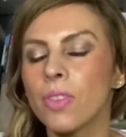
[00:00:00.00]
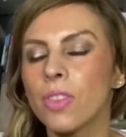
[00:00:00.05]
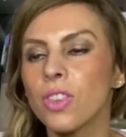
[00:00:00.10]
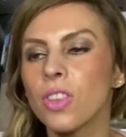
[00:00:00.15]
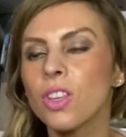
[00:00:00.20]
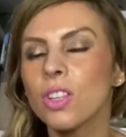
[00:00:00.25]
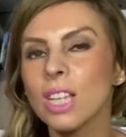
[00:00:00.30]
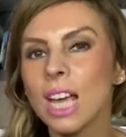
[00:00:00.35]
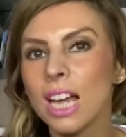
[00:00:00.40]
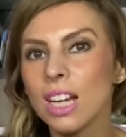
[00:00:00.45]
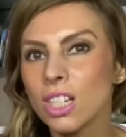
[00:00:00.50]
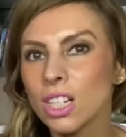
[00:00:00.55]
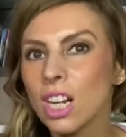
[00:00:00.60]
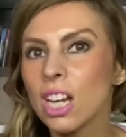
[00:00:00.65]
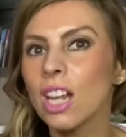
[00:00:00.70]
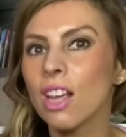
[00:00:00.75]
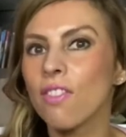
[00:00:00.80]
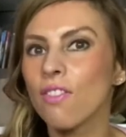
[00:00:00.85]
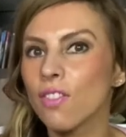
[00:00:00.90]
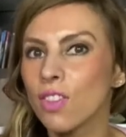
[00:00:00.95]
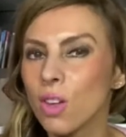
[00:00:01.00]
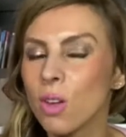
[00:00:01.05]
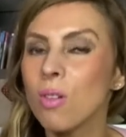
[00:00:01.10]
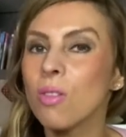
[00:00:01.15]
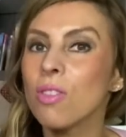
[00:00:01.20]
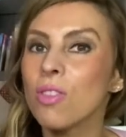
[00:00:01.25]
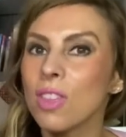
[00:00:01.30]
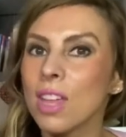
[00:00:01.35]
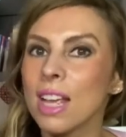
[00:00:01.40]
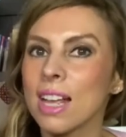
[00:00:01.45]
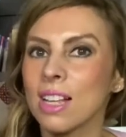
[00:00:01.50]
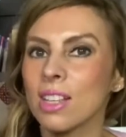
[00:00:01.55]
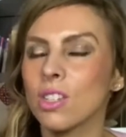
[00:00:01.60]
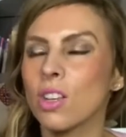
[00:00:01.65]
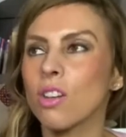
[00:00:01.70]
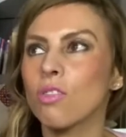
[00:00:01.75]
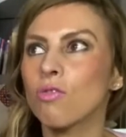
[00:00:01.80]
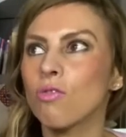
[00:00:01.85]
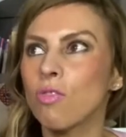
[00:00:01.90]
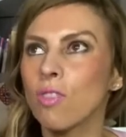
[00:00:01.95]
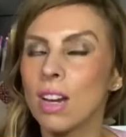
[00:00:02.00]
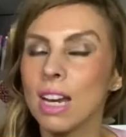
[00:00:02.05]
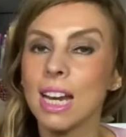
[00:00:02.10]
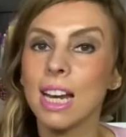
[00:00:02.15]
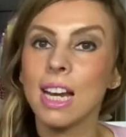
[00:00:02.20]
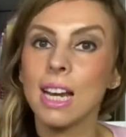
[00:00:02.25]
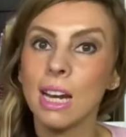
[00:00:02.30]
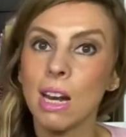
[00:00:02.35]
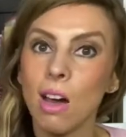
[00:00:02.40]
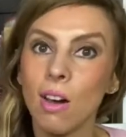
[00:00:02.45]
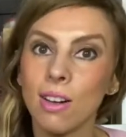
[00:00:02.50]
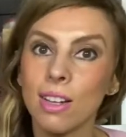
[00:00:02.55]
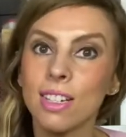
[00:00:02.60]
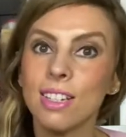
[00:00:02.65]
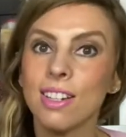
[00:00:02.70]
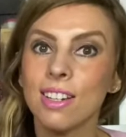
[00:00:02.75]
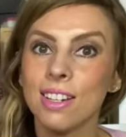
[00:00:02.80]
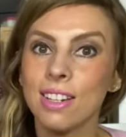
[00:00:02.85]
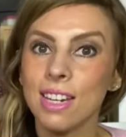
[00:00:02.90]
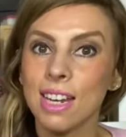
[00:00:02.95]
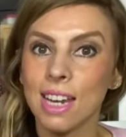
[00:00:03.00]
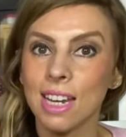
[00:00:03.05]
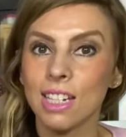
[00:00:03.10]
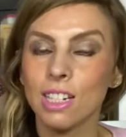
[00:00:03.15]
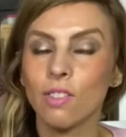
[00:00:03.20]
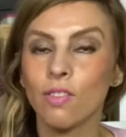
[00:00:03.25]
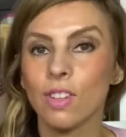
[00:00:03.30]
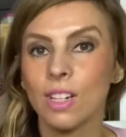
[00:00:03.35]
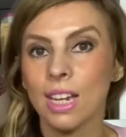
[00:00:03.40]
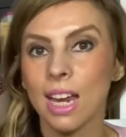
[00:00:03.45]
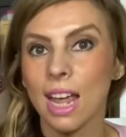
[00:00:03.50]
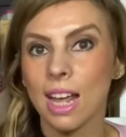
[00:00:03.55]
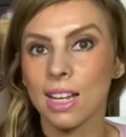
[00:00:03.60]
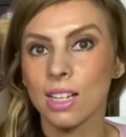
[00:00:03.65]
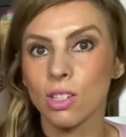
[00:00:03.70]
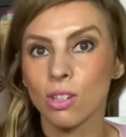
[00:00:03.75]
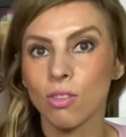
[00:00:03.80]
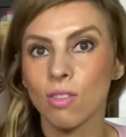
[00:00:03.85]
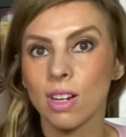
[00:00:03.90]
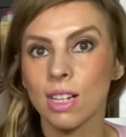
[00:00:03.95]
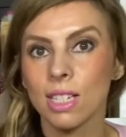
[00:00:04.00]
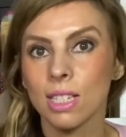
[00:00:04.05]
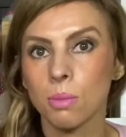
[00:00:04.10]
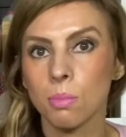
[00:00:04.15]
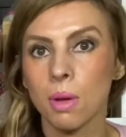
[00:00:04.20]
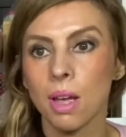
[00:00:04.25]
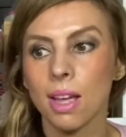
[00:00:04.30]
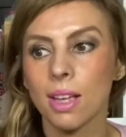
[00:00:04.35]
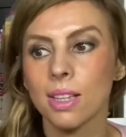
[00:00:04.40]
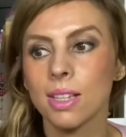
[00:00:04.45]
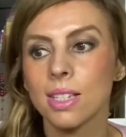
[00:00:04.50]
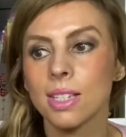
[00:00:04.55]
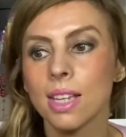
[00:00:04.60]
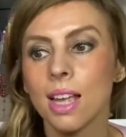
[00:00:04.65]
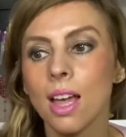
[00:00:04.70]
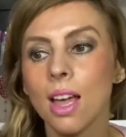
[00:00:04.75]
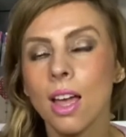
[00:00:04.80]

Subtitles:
There's actually a few things I'd really like to knit for next Christmas.